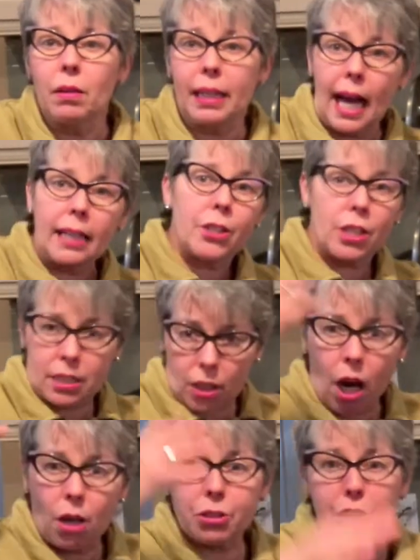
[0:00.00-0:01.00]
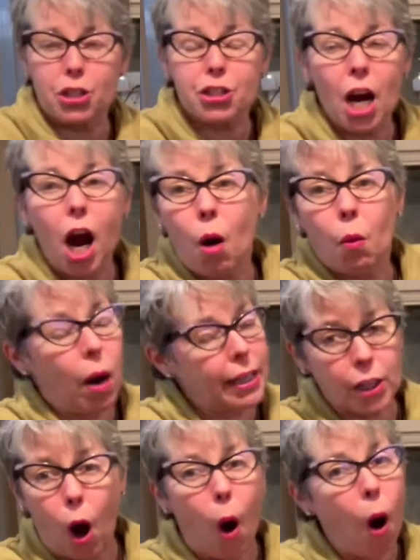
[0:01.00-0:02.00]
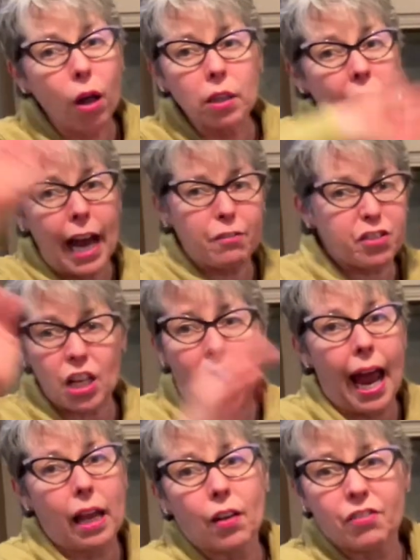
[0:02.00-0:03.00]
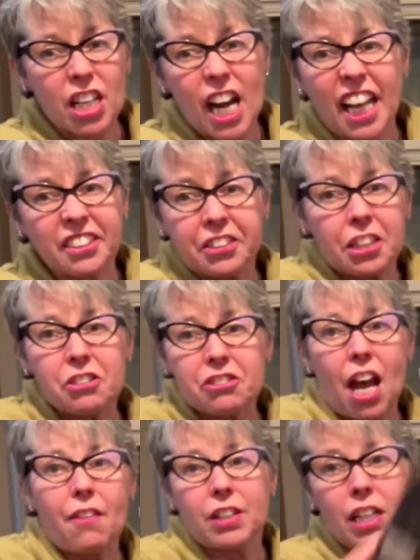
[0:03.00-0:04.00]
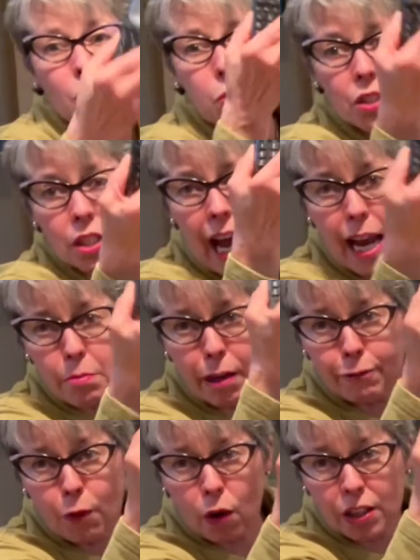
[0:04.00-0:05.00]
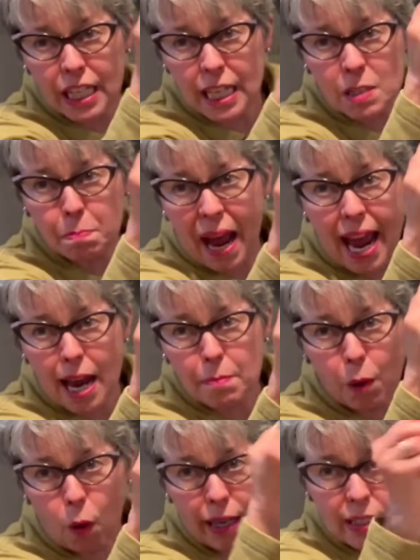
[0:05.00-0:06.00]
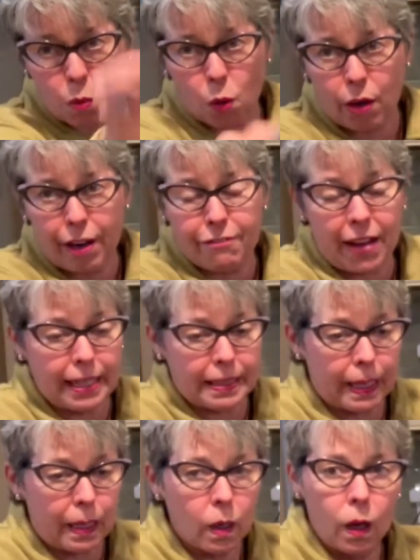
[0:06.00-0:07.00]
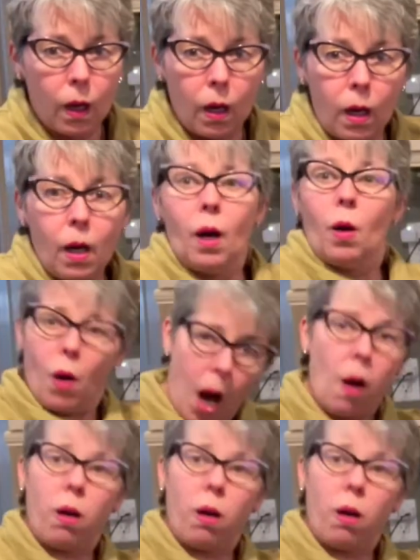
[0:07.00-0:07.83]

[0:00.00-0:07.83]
And that just goes to show what the whole lifestyle of the 1970s was like before these bad boys were invented. Woo!